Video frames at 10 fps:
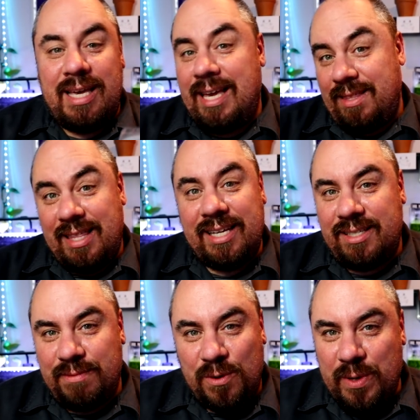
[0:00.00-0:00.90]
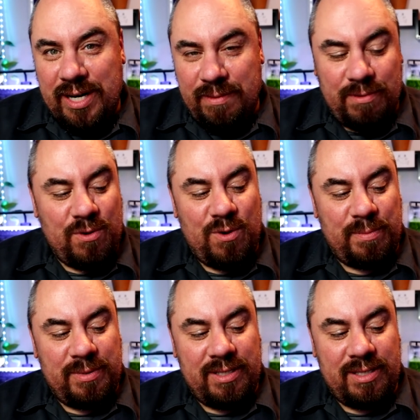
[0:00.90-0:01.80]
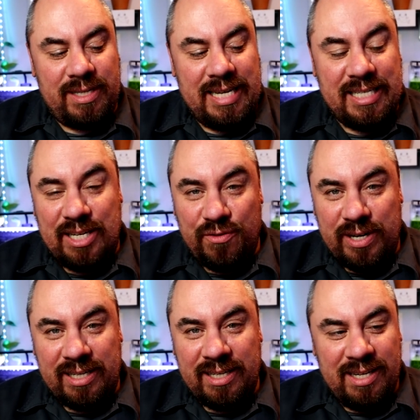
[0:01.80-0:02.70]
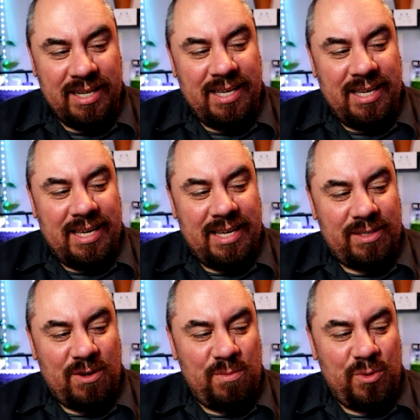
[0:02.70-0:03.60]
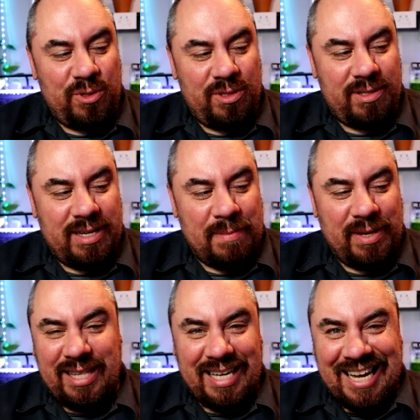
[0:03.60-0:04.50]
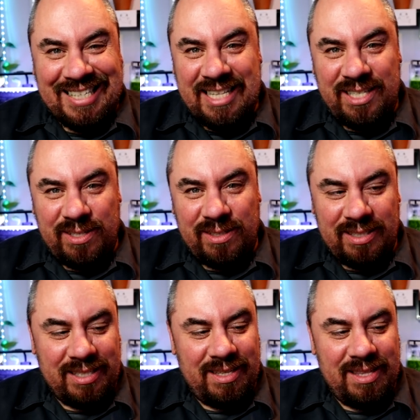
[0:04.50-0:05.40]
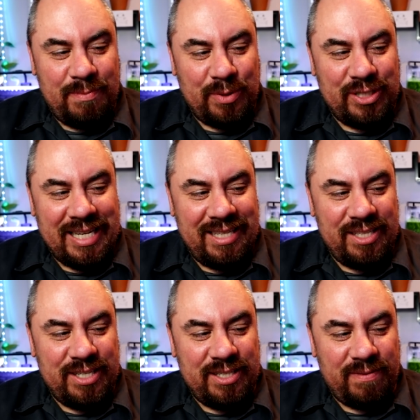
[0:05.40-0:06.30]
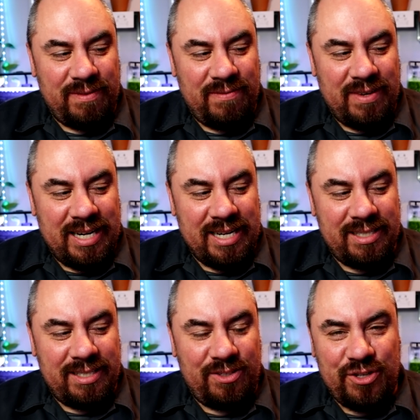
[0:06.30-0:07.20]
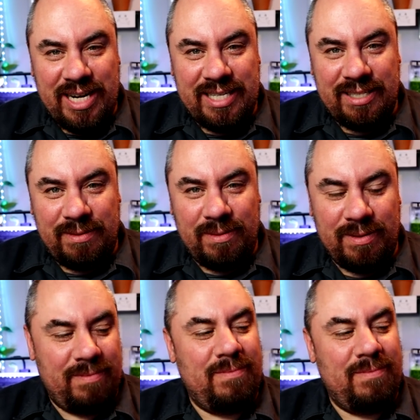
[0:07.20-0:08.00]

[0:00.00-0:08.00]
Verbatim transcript: uh, the likes of Aquarium Co-op's Easy Green. It's almost chemically identical. The, the percentages of the various trace and